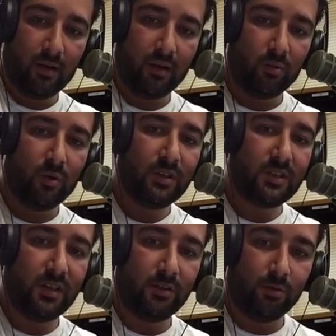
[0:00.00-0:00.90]
and once
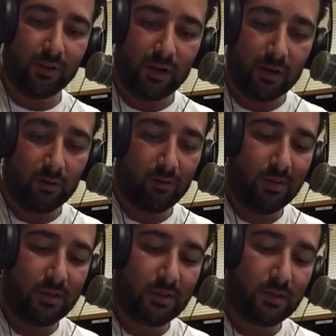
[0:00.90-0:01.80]
they do that,
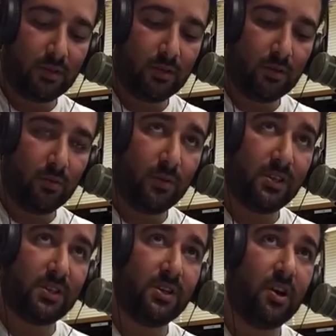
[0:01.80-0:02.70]
once we
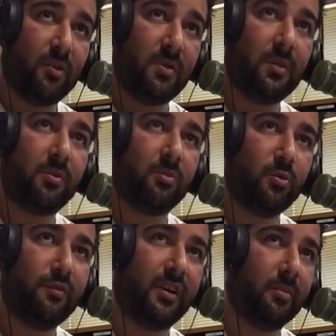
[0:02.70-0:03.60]
see our people
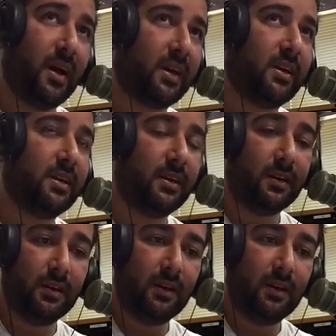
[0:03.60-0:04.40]
moving back in,